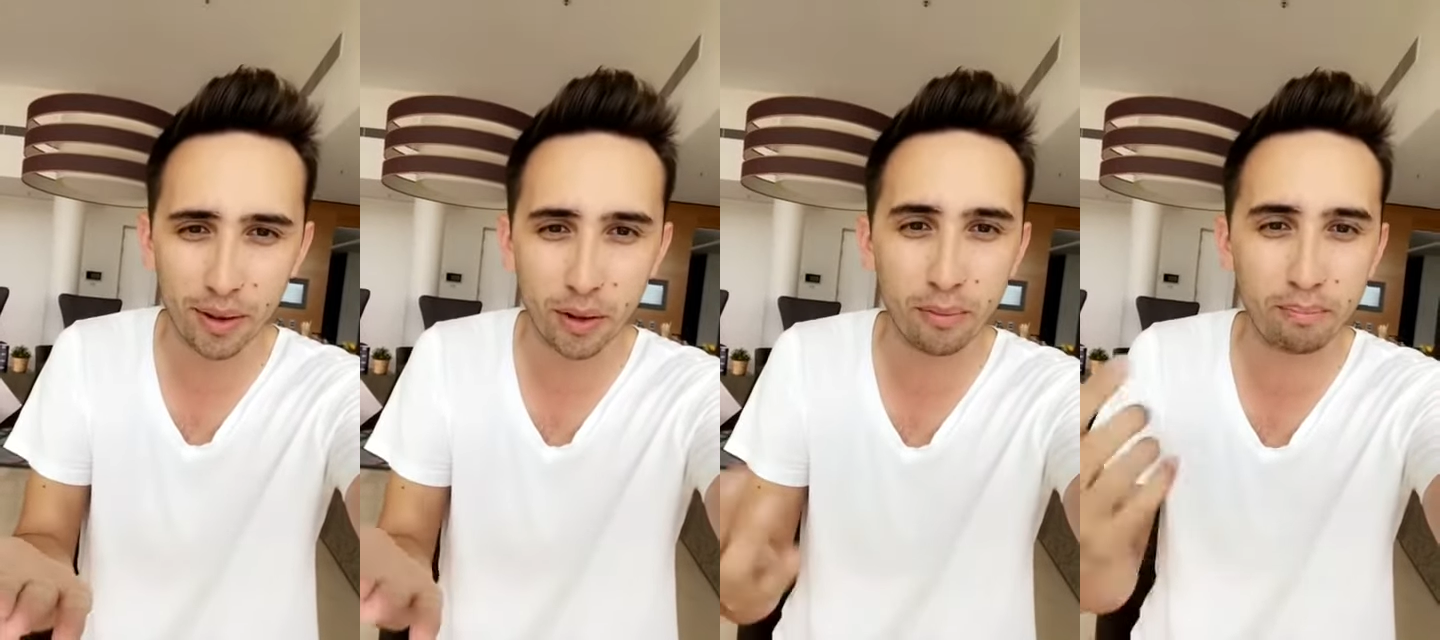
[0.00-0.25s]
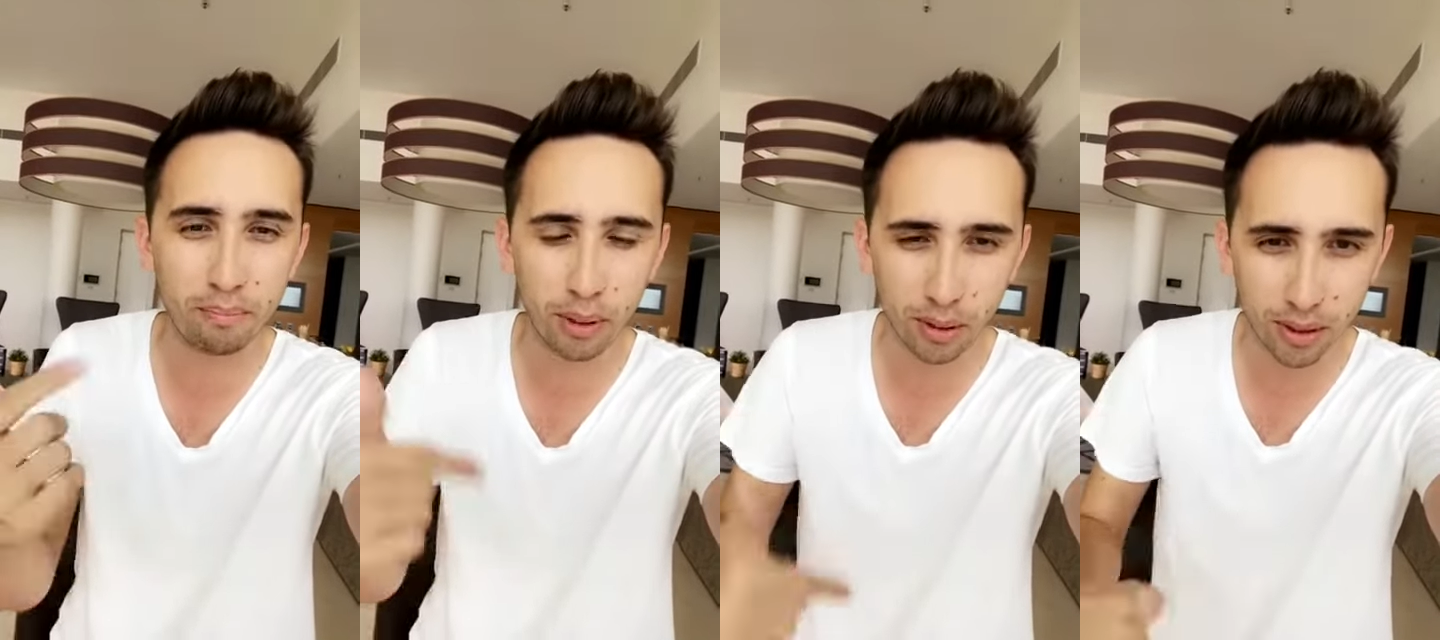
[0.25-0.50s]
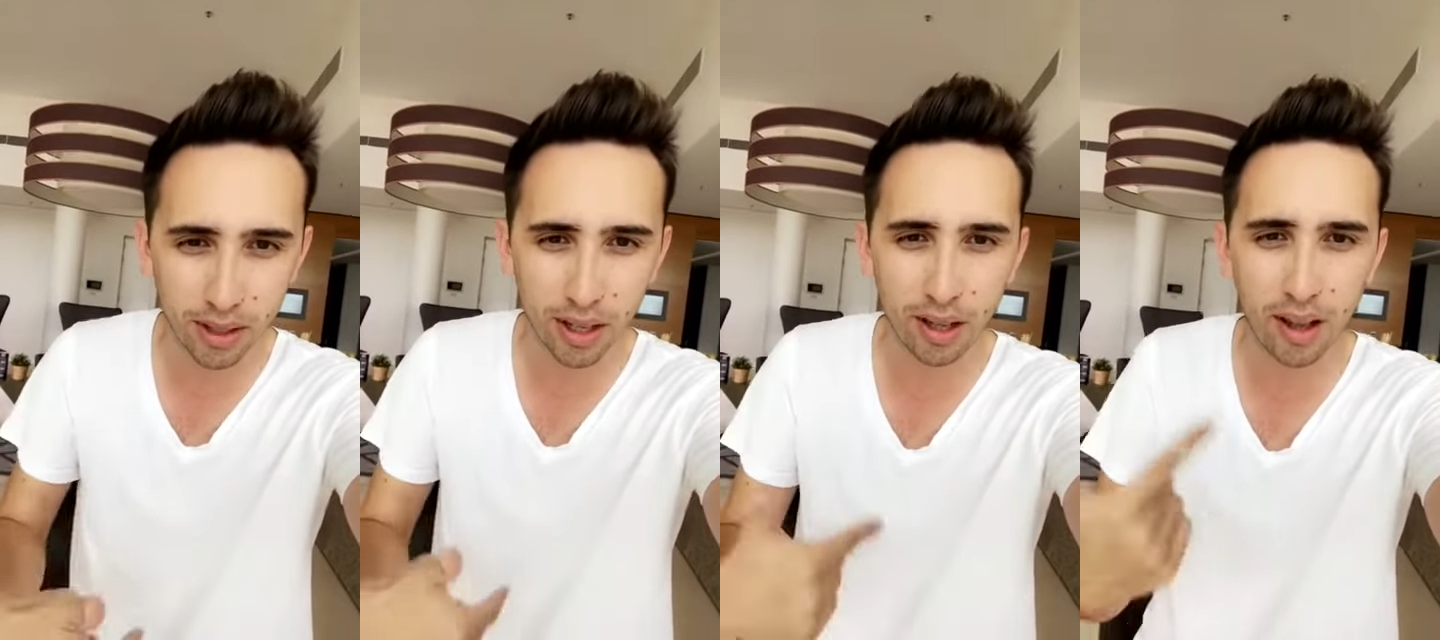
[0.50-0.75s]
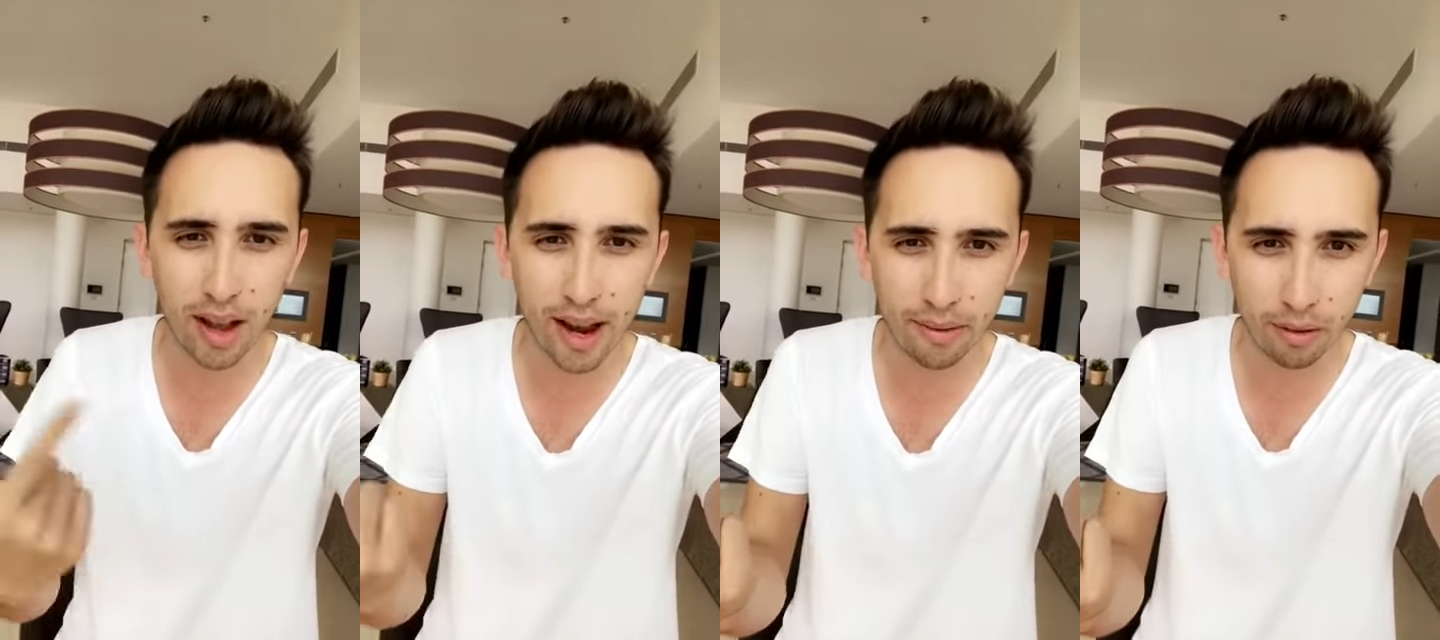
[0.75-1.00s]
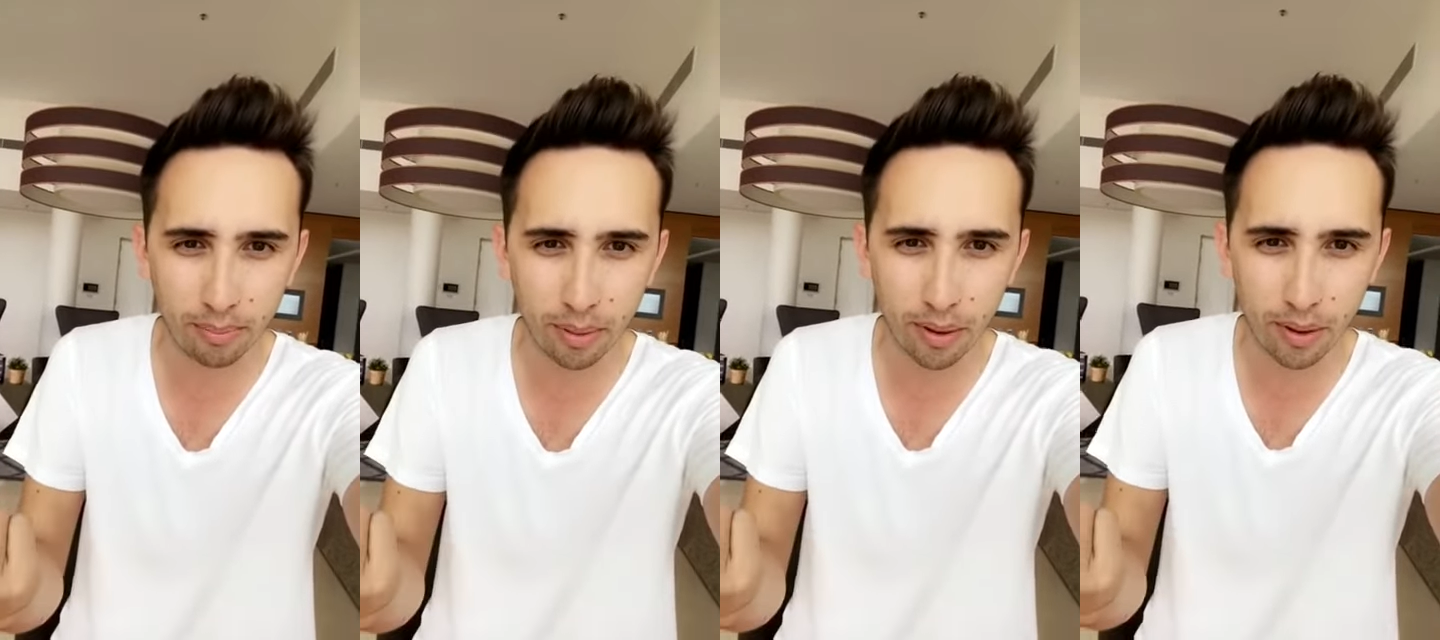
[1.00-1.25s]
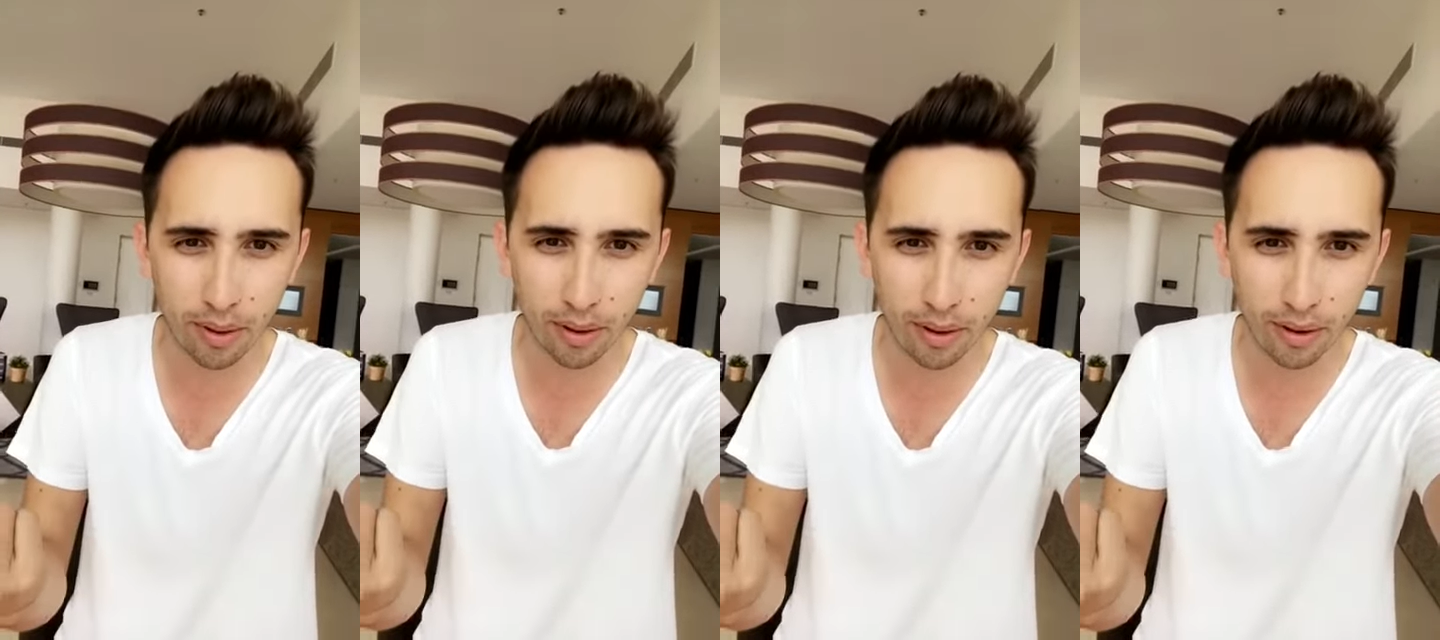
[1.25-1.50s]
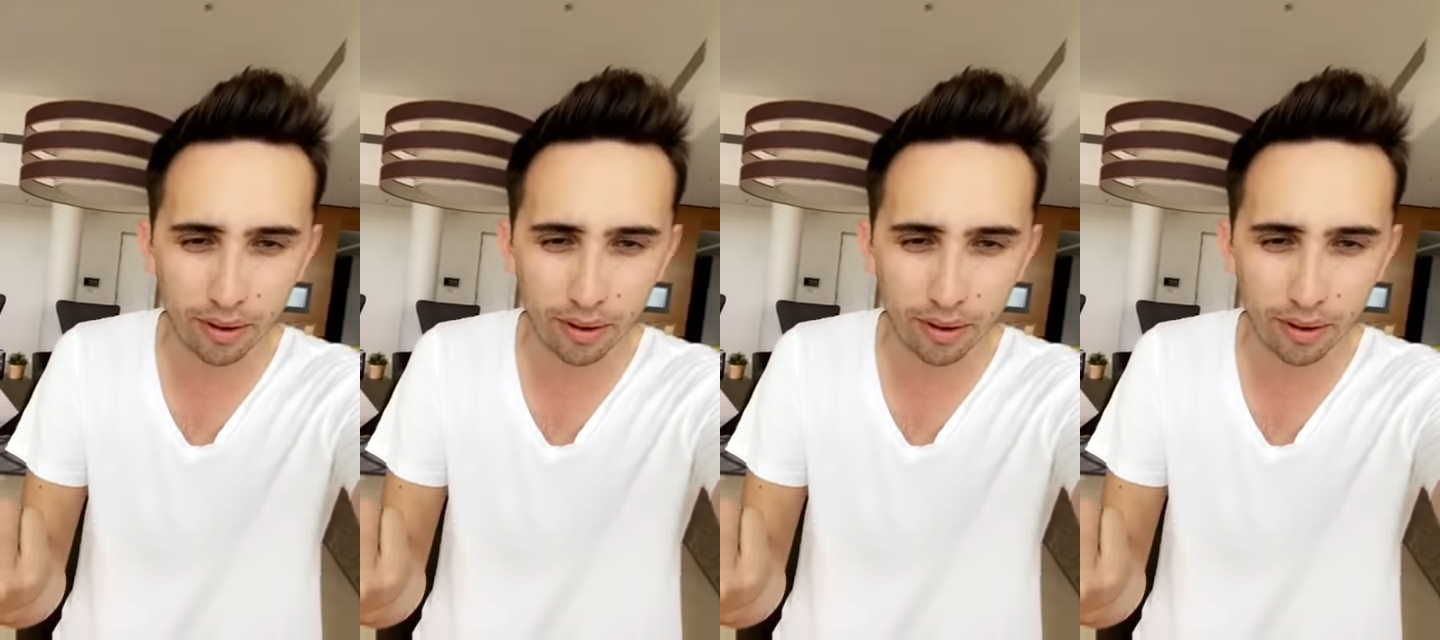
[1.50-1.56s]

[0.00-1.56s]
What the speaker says: You're building the client rapport.